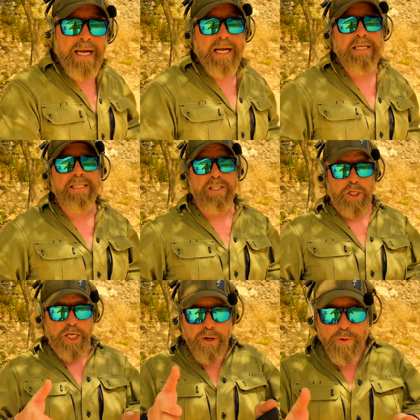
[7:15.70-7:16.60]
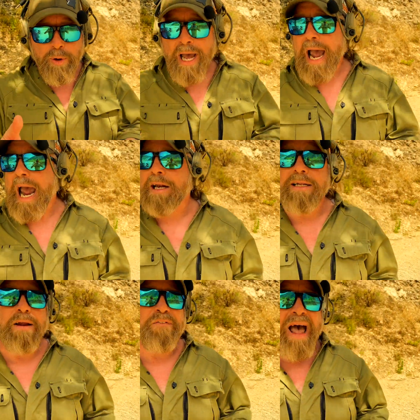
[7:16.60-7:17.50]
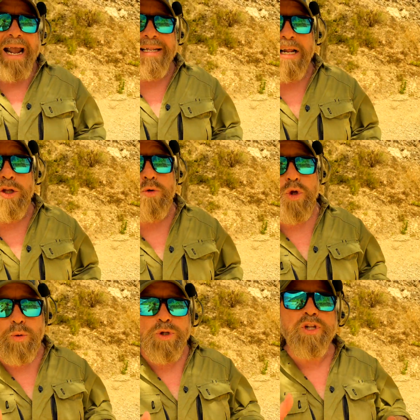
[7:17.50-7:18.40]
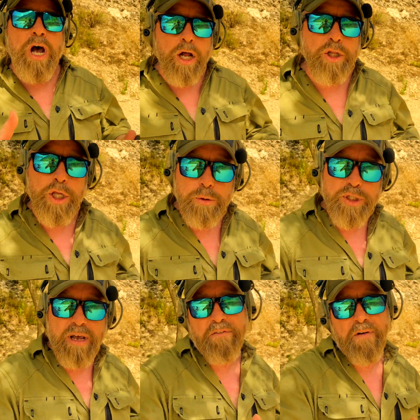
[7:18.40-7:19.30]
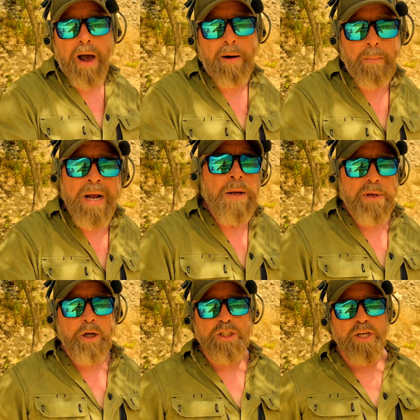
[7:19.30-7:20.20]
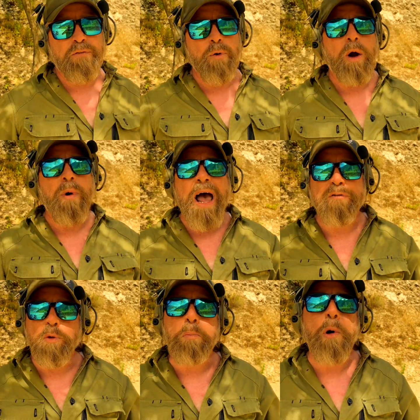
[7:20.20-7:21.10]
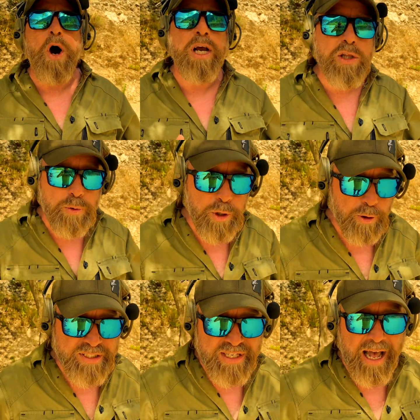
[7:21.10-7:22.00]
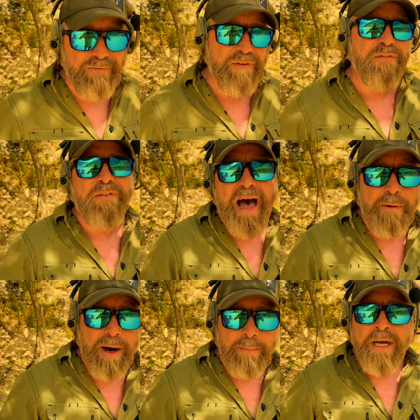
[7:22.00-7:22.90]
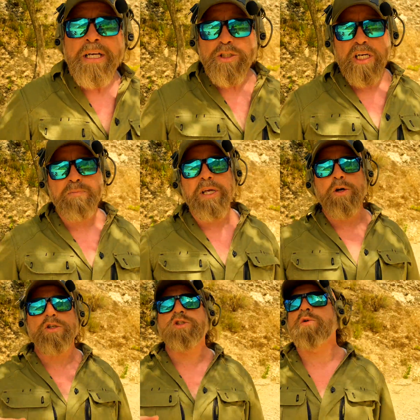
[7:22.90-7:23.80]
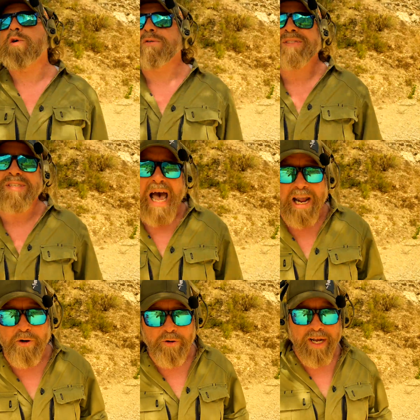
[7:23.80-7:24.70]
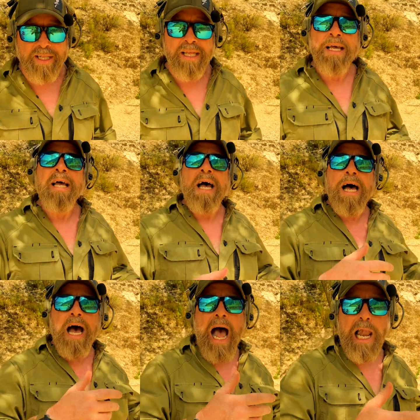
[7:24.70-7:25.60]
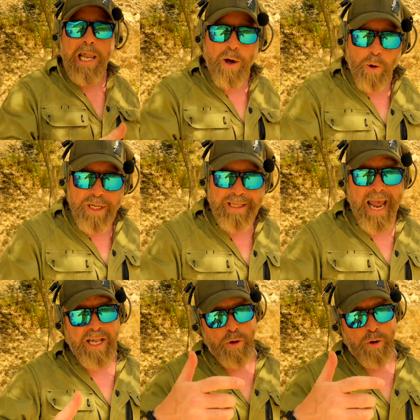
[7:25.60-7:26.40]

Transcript: is you and the fact that you should not use a firearm. Because if you arrive to point to yourself a firearm just because you consider it unloaded, and you